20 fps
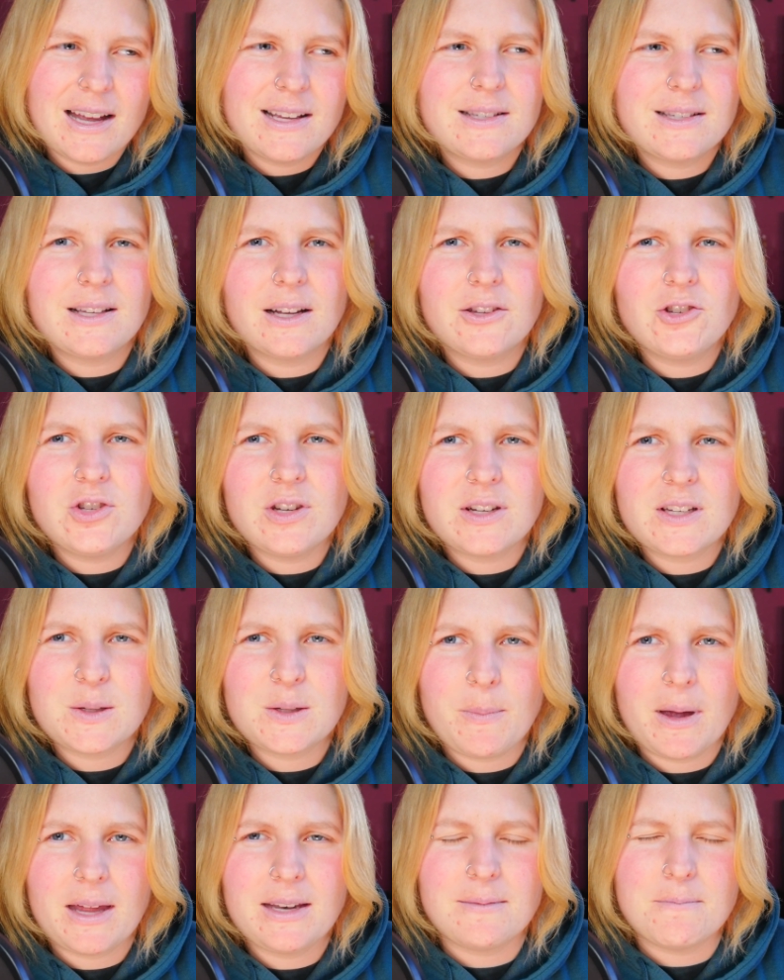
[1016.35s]
such an
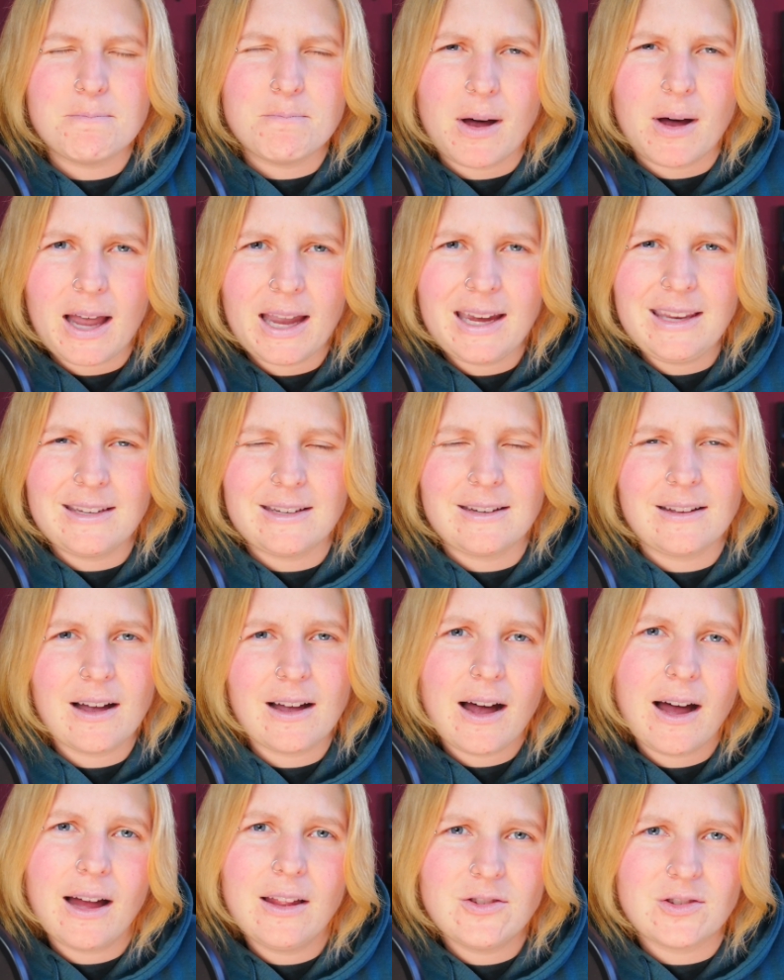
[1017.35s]
expanded mind and
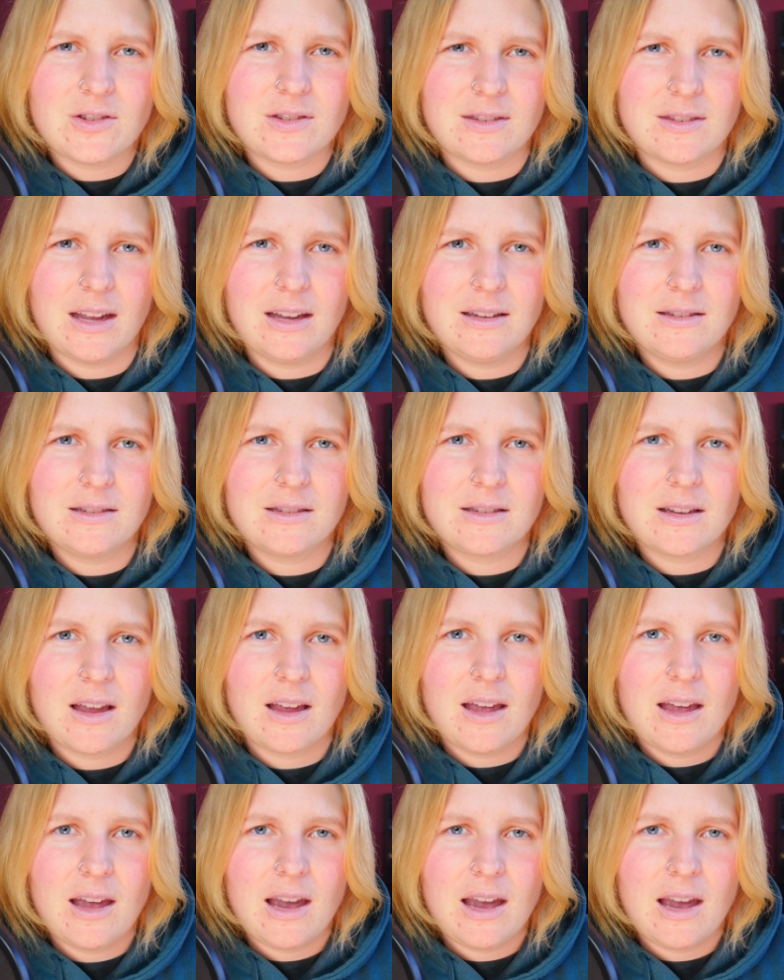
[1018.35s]
consciousness,